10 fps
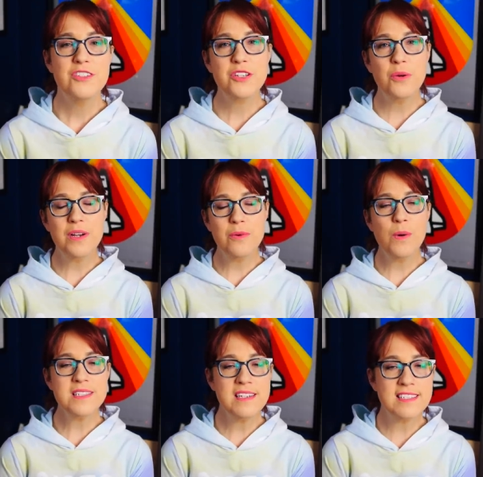So it
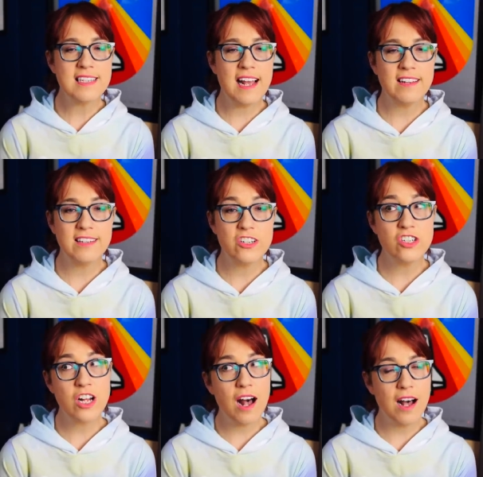wasn't exactly a
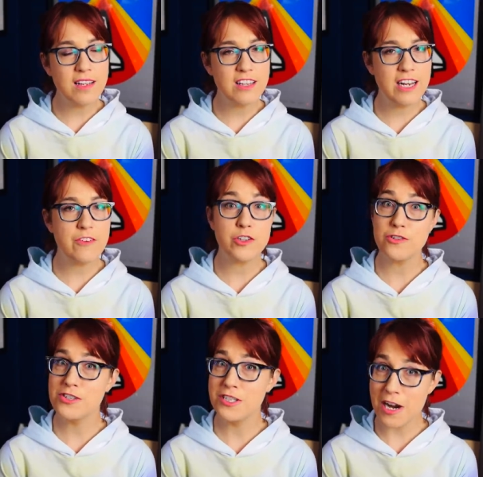shock that
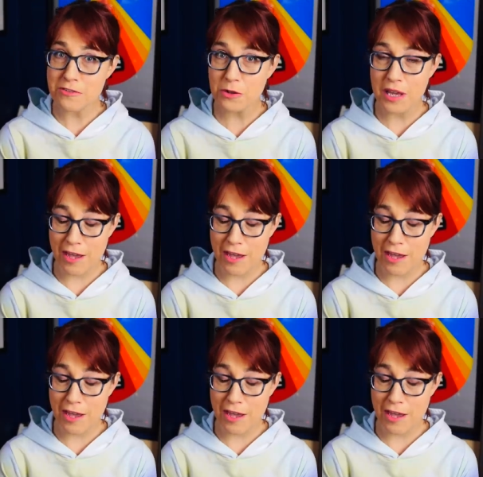after several